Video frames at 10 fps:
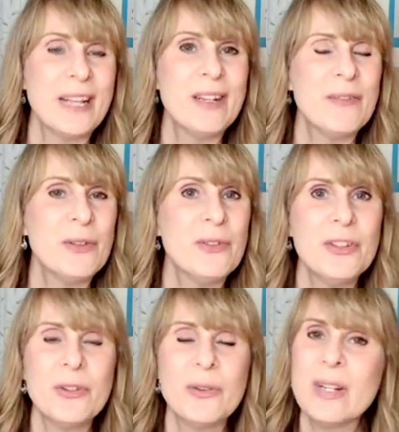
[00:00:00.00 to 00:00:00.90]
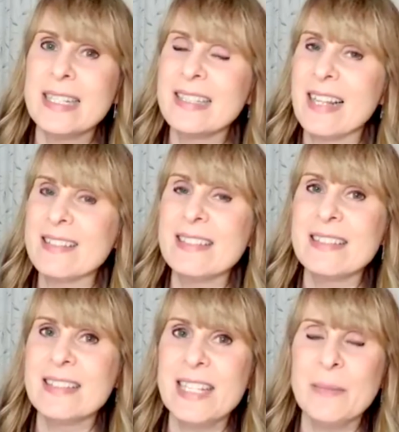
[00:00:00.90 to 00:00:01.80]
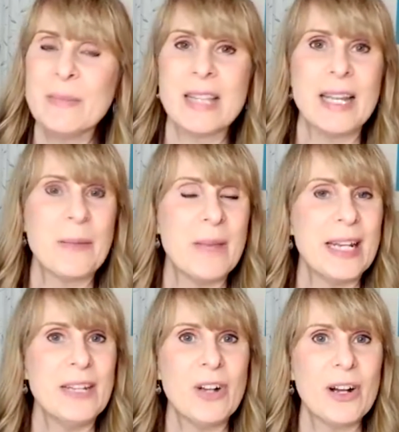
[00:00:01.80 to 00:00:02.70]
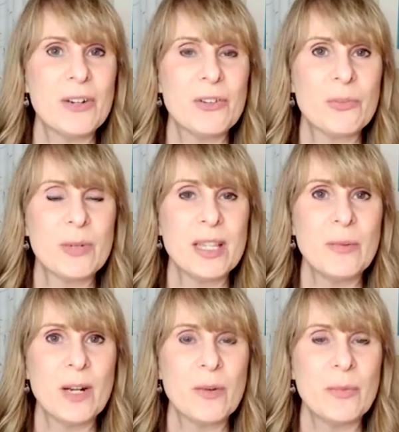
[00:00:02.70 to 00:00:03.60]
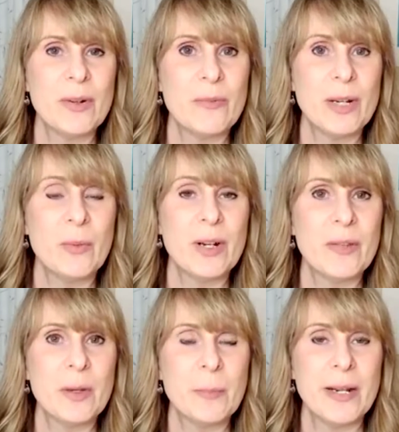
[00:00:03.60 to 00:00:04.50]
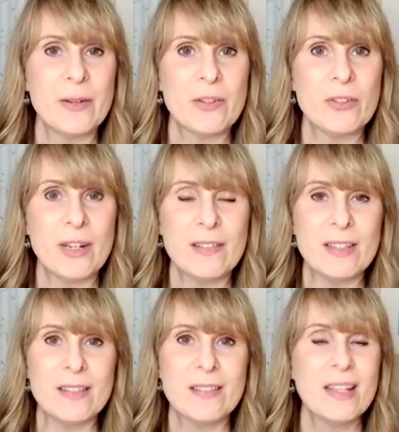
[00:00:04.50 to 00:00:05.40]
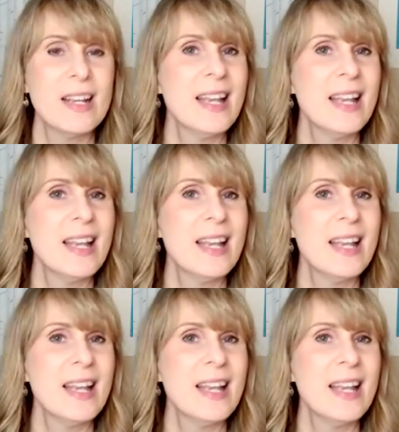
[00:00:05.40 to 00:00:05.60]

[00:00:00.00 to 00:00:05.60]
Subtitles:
if you do, it doesn't seem like many daughters really want to rewear their parents' dresses.